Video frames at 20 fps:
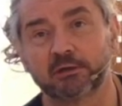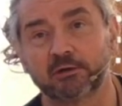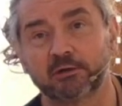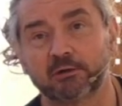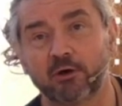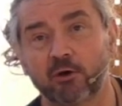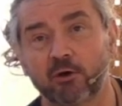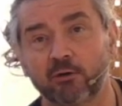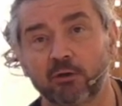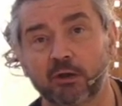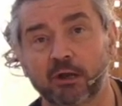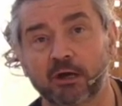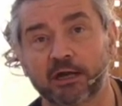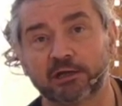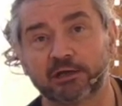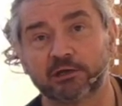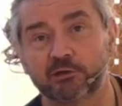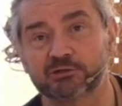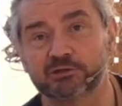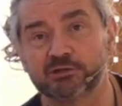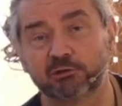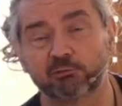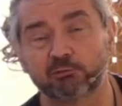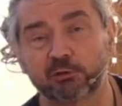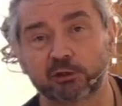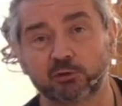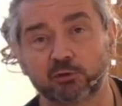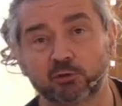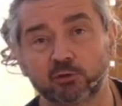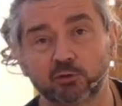uh, online using
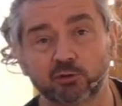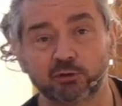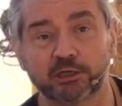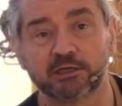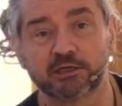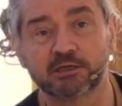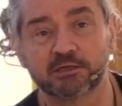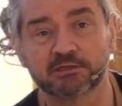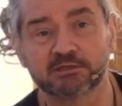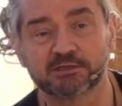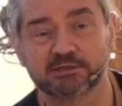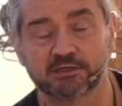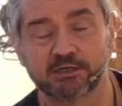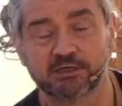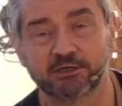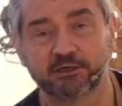the recordings.